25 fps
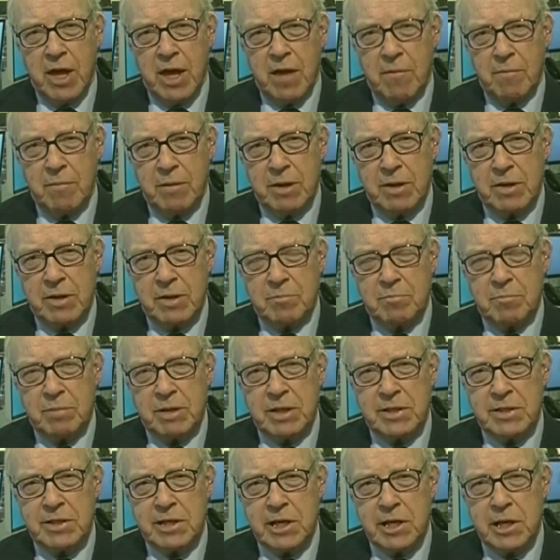have been,
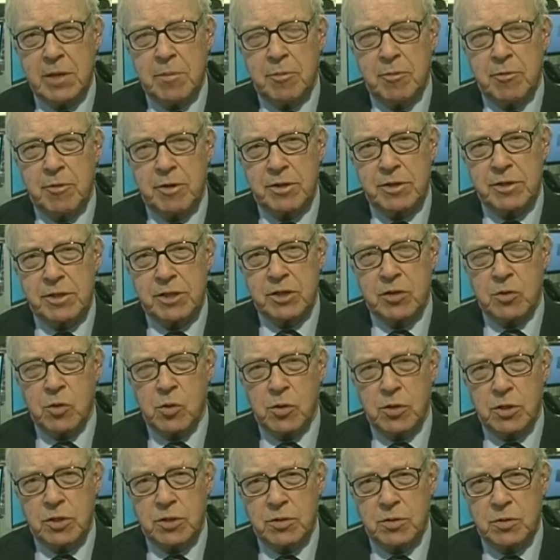been deliberate in
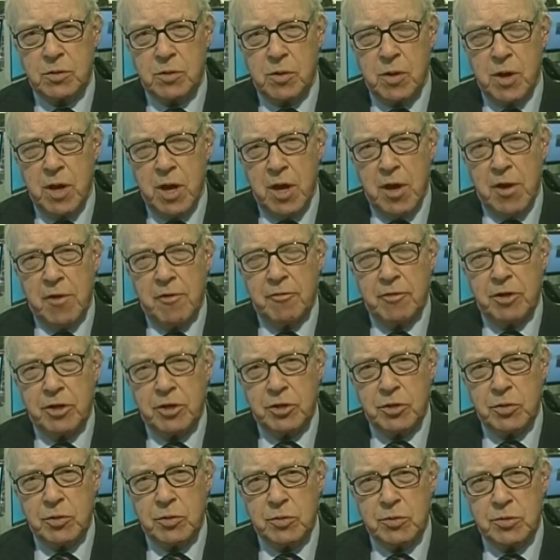order to
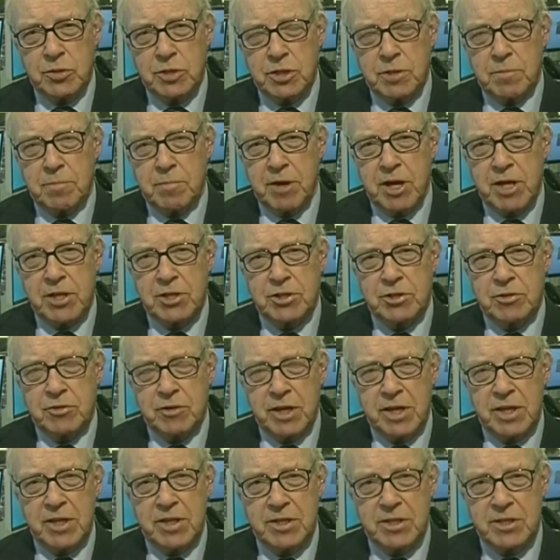reduce the
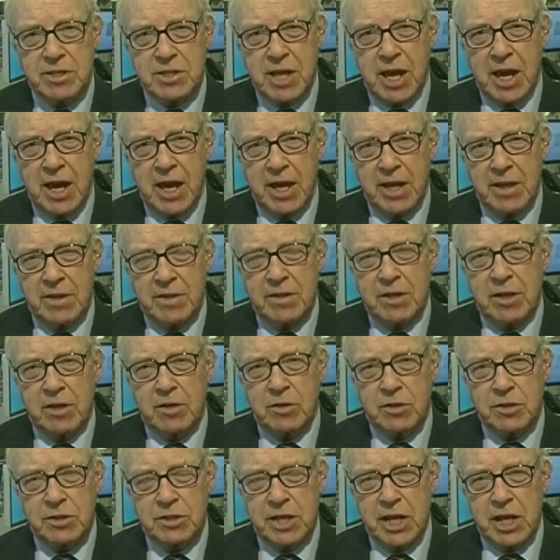pressure inside the
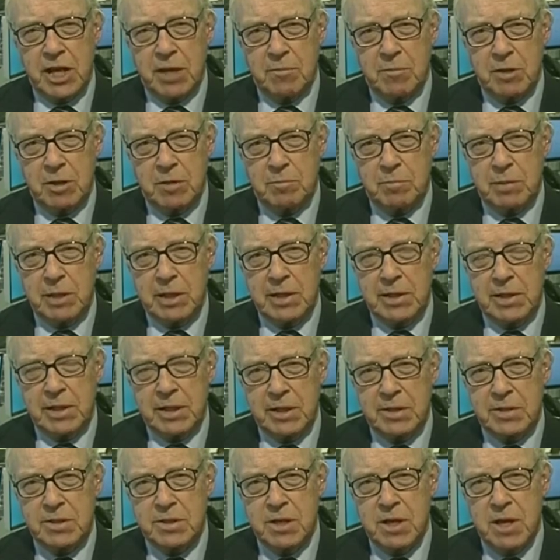containment
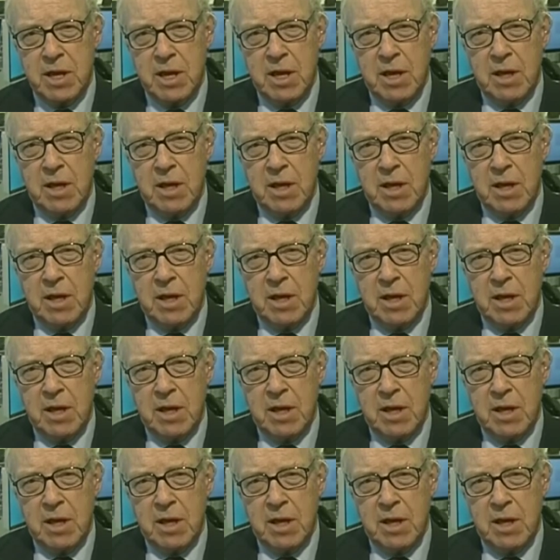buildings.